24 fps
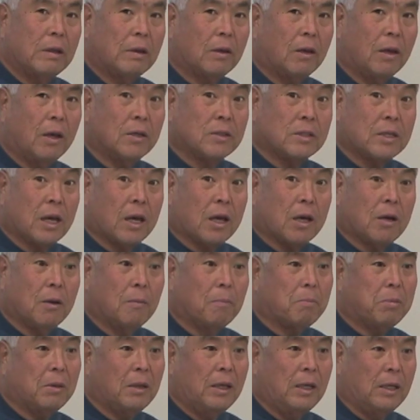Is it
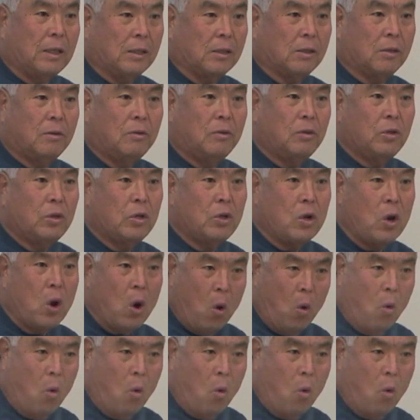complete? No.